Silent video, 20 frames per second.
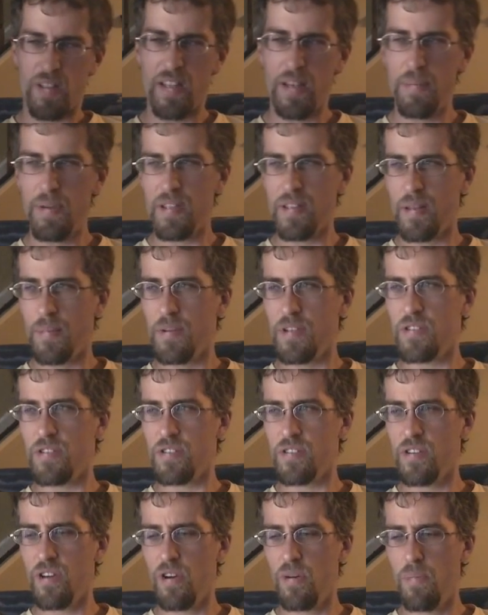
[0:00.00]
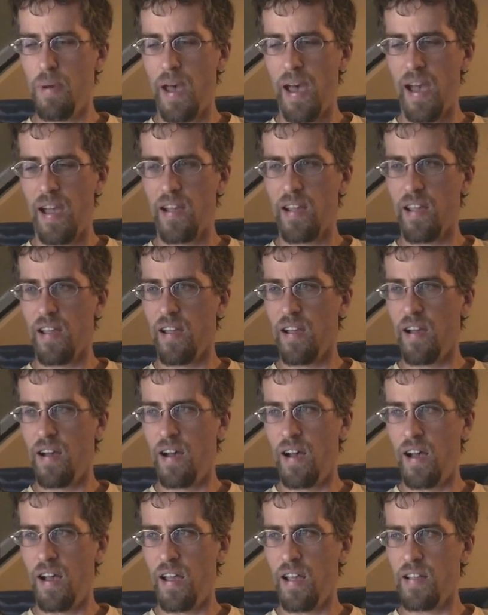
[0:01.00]
let me let me just go back
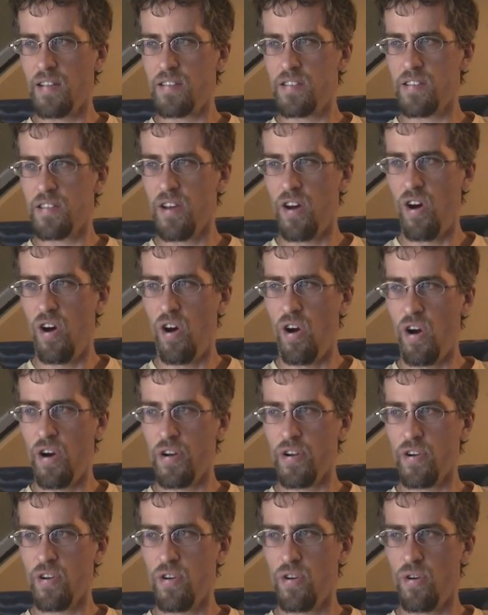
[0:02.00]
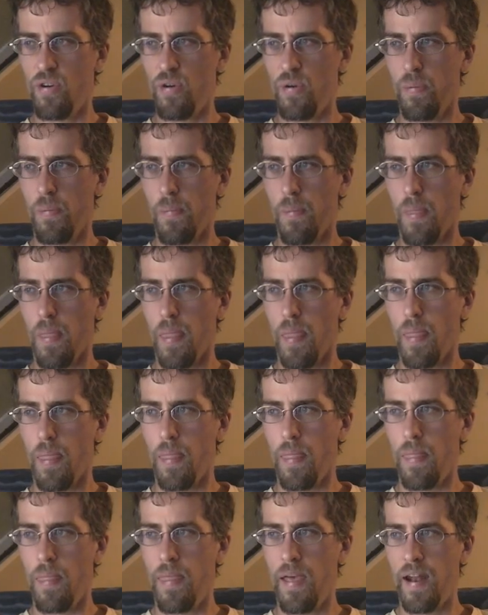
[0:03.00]
uh, to the article
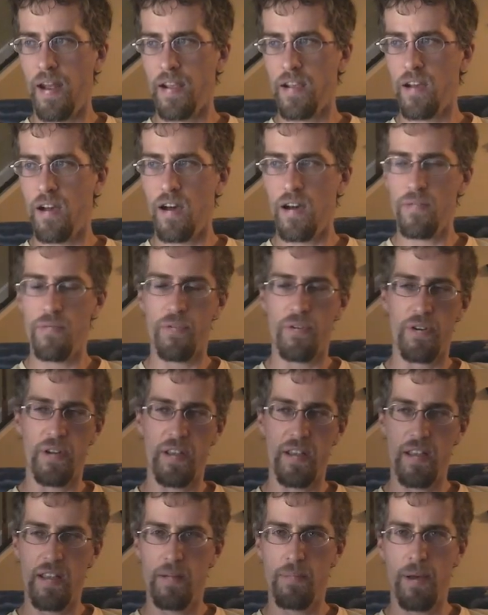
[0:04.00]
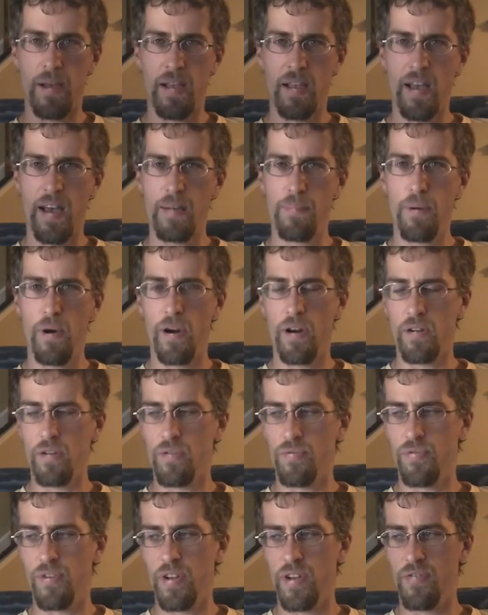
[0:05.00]
that I covered in my God
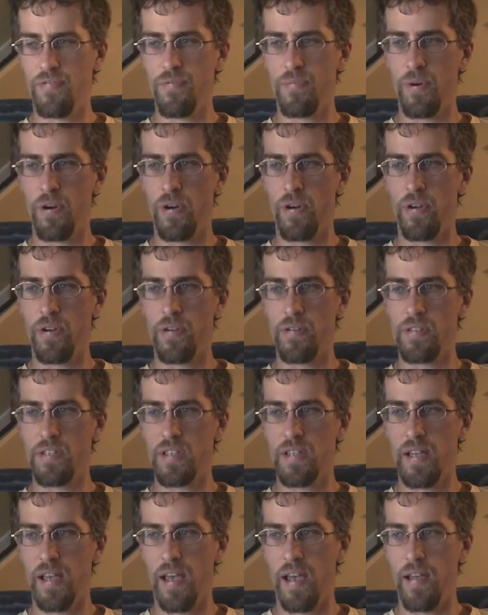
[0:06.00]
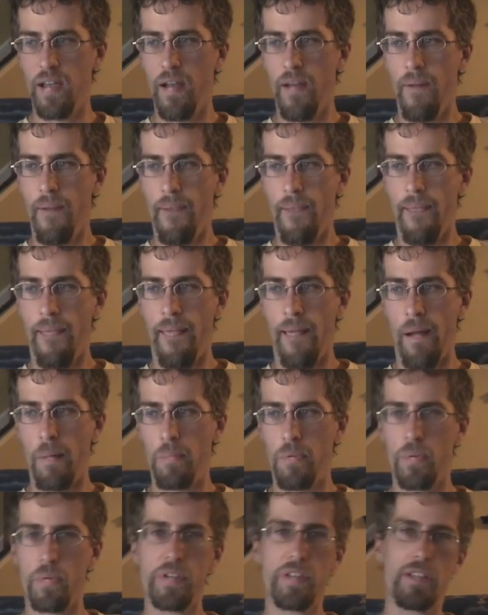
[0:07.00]
particle video from earlier today.
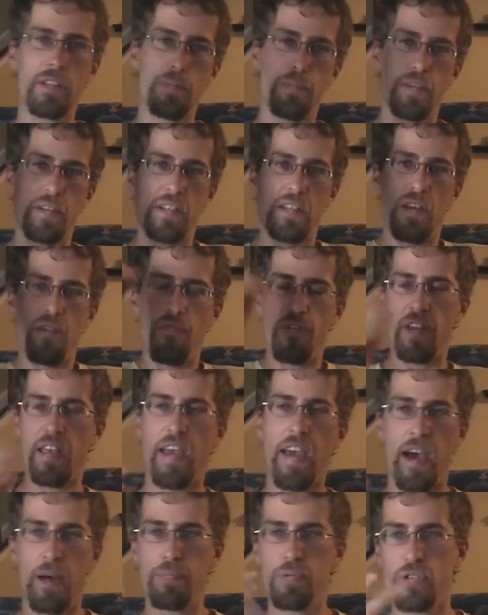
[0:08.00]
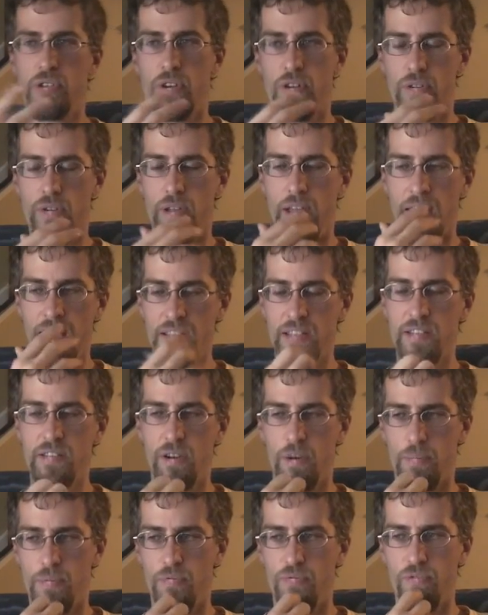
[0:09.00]
Um, there was a specific excerpt
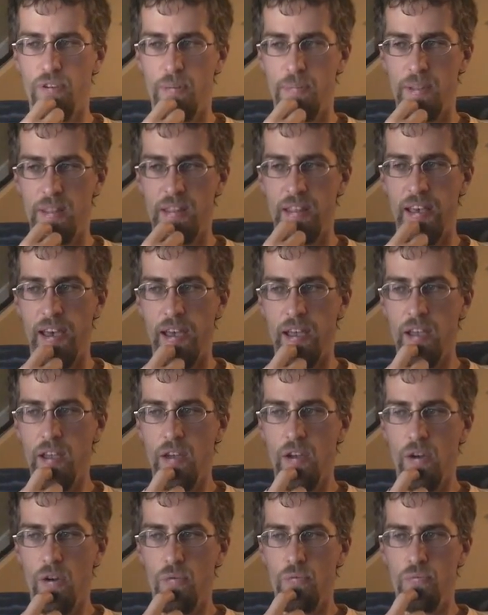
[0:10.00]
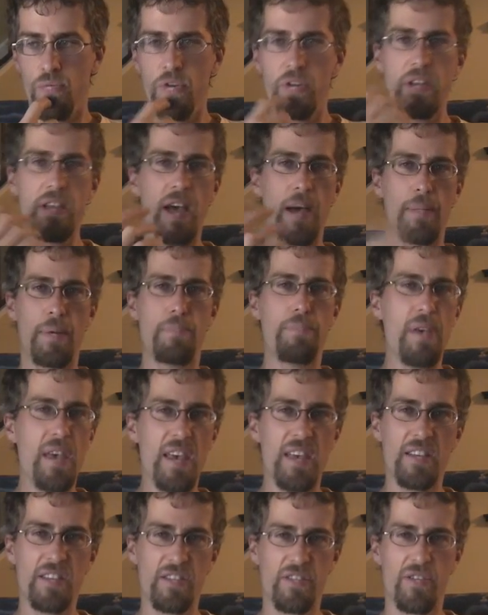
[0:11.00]
excerpt from it that really got me
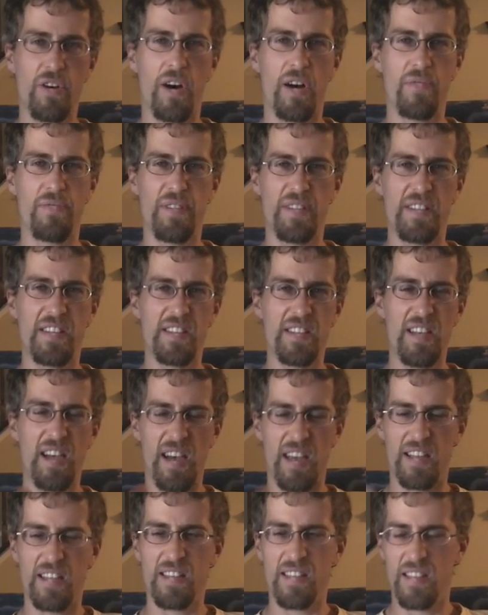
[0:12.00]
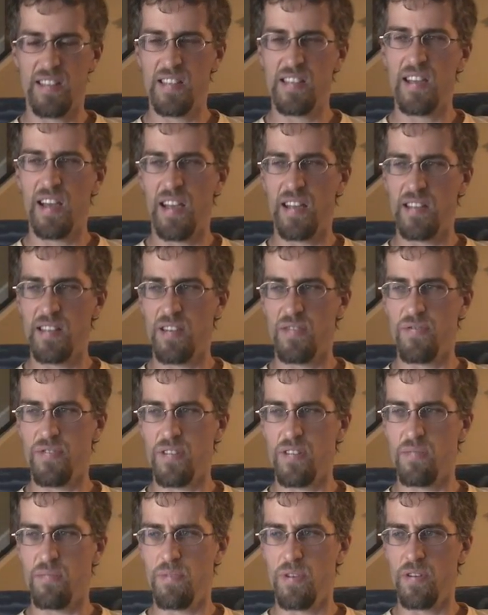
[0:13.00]
pissed off at science and the
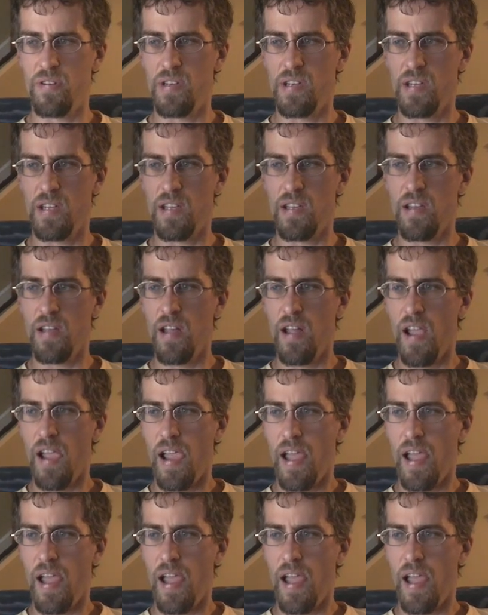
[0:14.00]
scientific community.